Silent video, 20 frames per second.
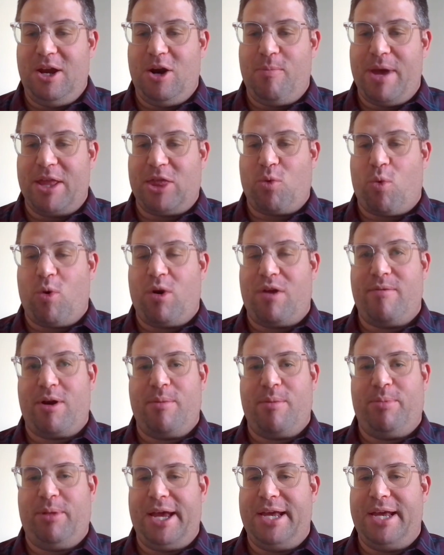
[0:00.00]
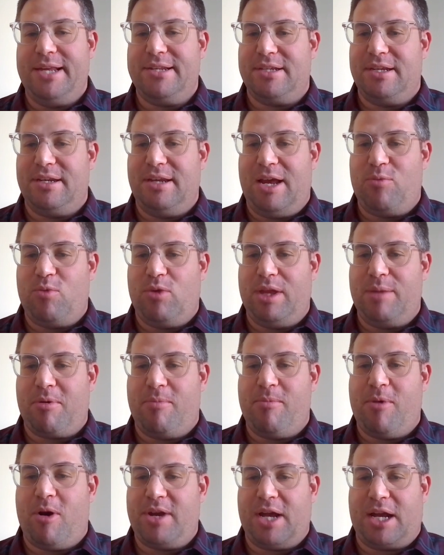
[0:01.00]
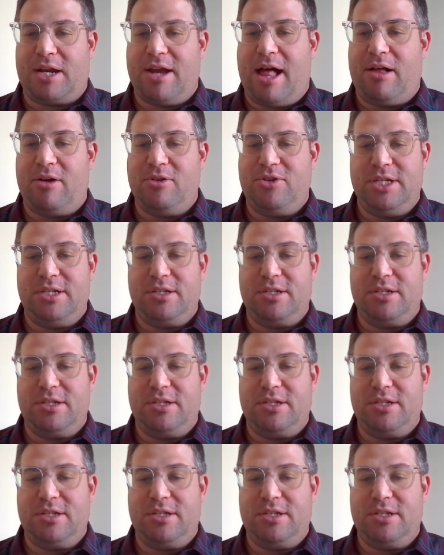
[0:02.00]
make the world a better place and really promote our technology.